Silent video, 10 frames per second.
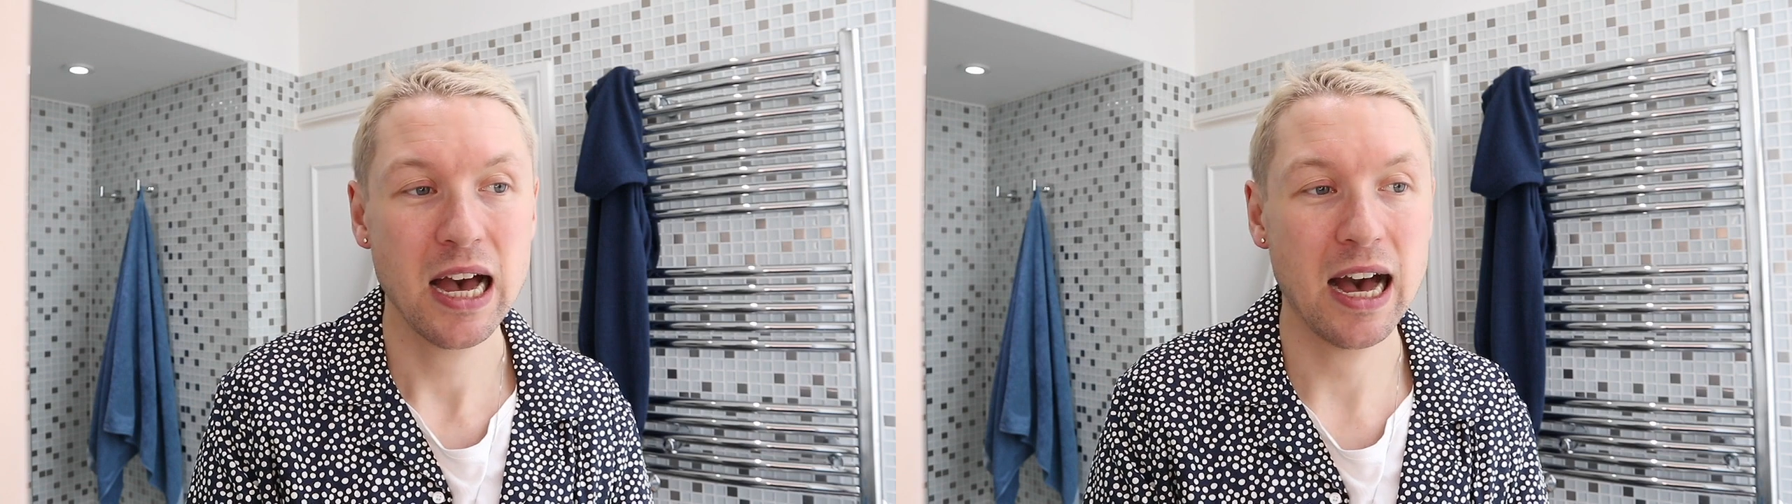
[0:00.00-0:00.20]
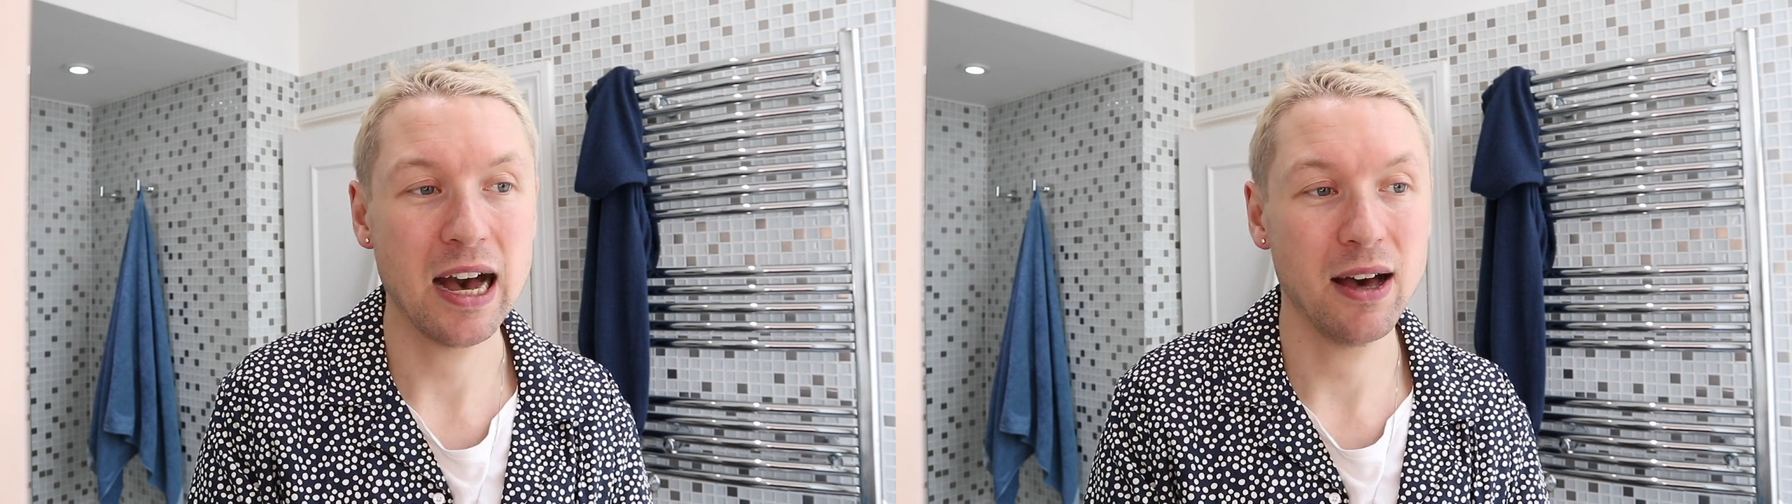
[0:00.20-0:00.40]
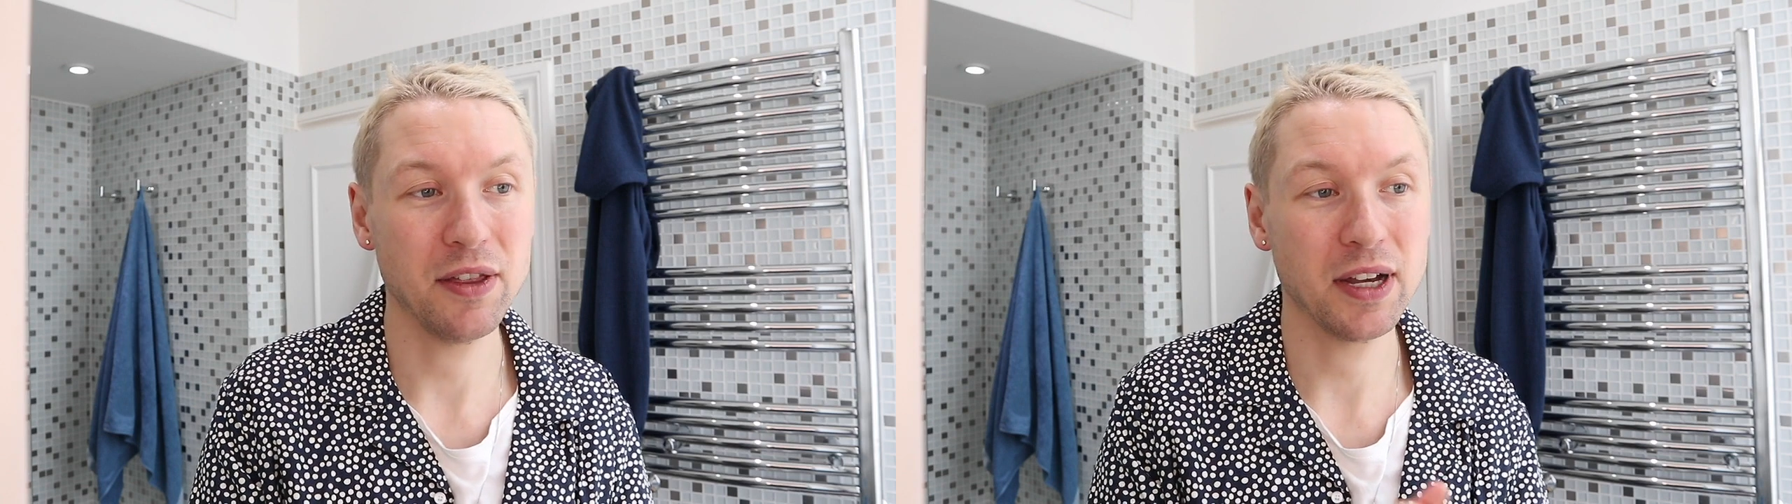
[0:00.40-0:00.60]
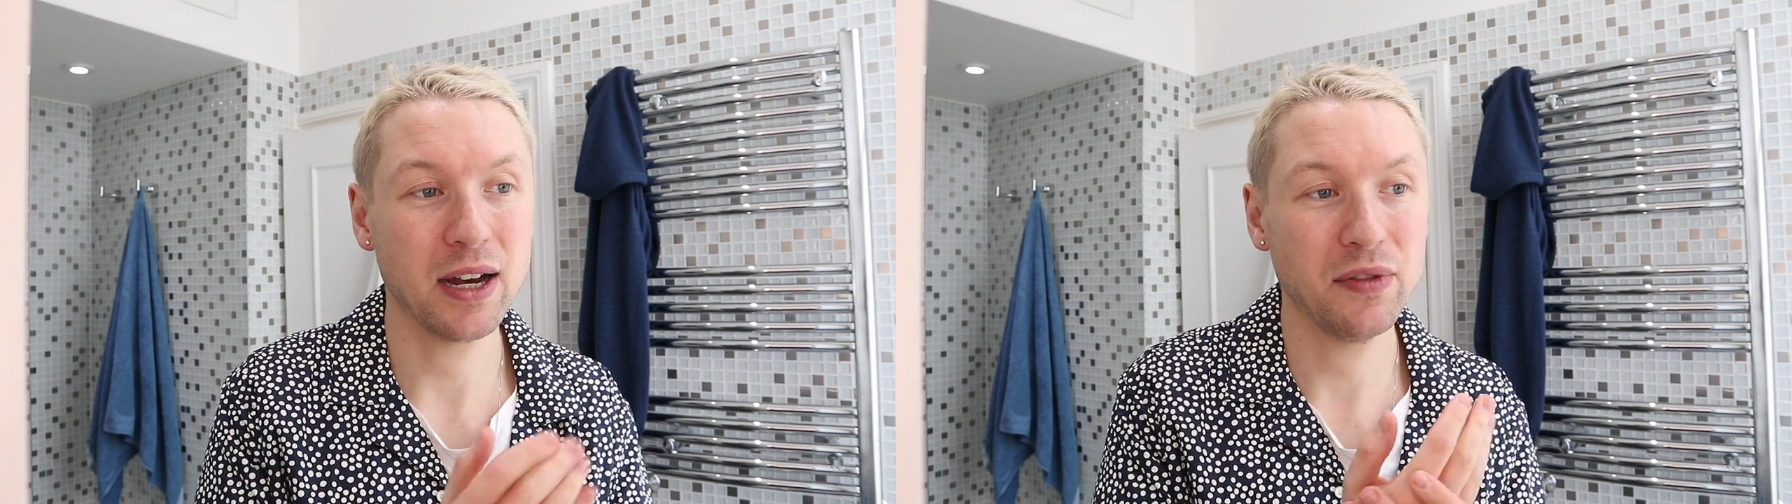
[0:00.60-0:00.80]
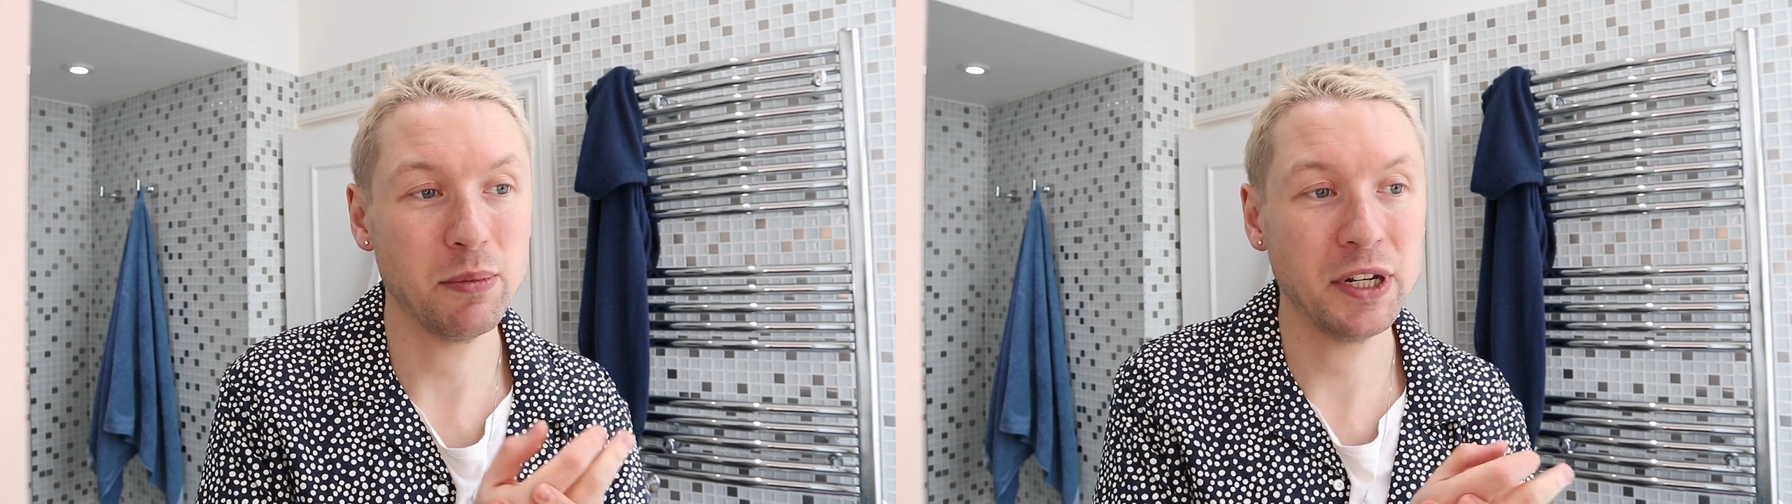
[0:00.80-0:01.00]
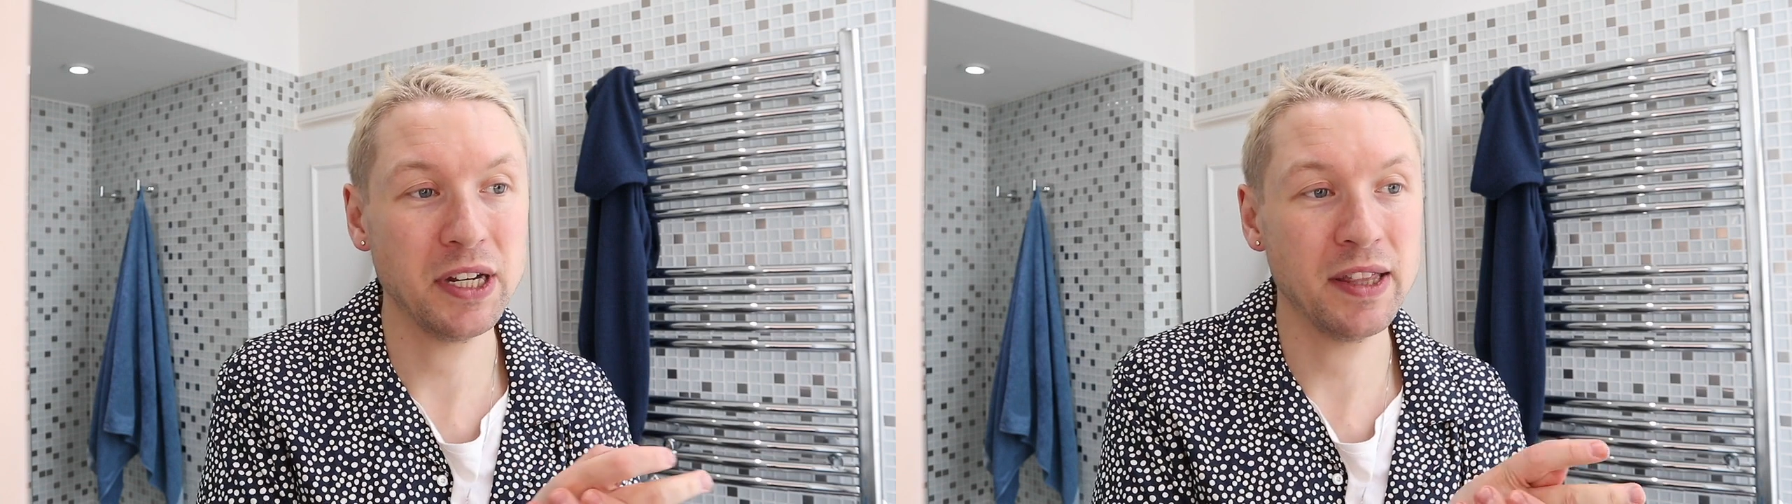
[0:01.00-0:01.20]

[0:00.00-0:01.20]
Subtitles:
the government,